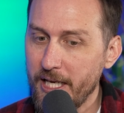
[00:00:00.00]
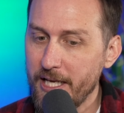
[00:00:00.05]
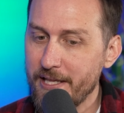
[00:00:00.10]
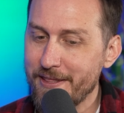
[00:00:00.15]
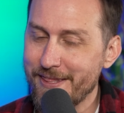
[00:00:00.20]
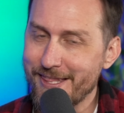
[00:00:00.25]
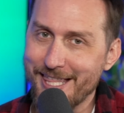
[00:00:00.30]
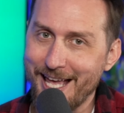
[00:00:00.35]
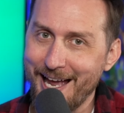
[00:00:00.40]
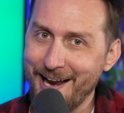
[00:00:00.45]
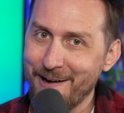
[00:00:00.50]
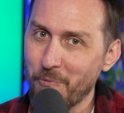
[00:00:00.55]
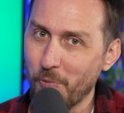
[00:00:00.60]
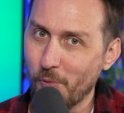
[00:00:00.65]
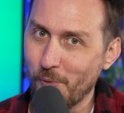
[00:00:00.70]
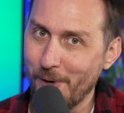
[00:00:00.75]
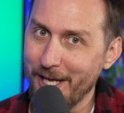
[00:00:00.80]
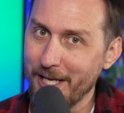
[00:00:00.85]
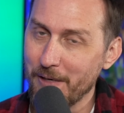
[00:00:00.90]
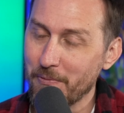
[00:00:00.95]
in that
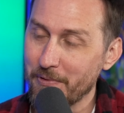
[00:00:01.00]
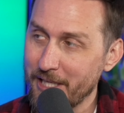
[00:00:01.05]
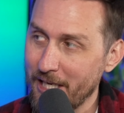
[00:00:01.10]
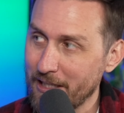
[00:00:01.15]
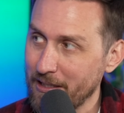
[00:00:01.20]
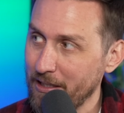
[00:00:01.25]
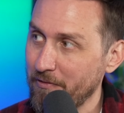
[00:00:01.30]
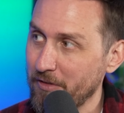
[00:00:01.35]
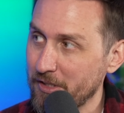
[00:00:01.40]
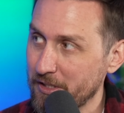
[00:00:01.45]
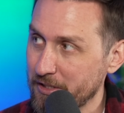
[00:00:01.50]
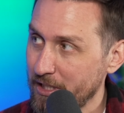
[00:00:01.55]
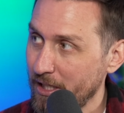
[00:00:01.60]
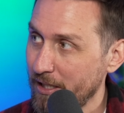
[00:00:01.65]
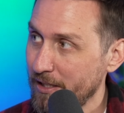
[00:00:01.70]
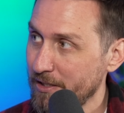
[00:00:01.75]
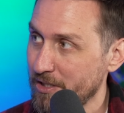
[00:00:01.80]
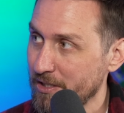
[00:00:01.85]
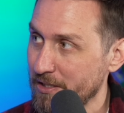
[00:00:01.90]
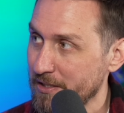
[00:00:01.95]
way with that level of
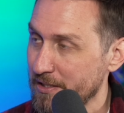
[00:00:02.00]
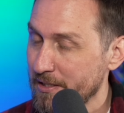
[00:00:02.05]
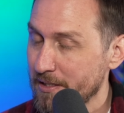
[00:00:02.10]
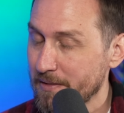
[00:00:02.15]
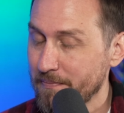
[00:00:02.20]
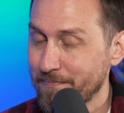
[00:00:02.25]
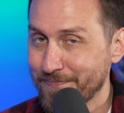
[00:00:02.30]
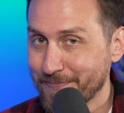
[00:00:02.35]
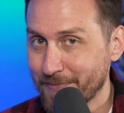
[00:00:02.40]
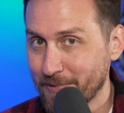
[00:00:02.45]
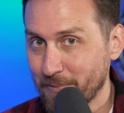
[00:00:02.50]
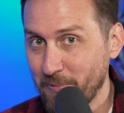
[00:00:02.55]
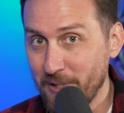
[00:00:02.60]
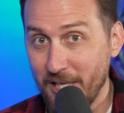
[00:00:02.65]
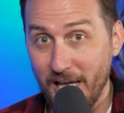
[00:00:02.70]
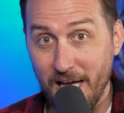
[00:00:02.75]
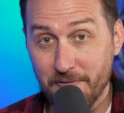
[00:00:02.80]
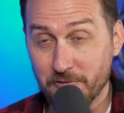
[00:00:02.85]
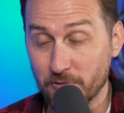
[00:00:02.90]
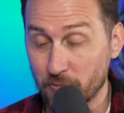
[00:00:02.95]
intelligence, we
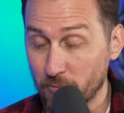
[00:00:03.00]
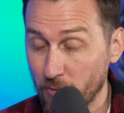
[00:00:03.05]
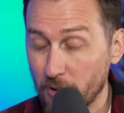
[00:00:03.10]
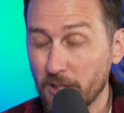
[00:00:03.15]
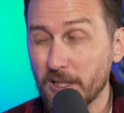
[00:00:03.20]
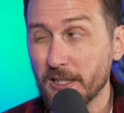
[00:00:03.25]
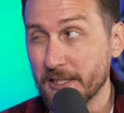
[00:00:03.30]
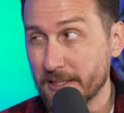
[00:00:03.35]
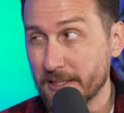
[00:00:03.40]
haven't really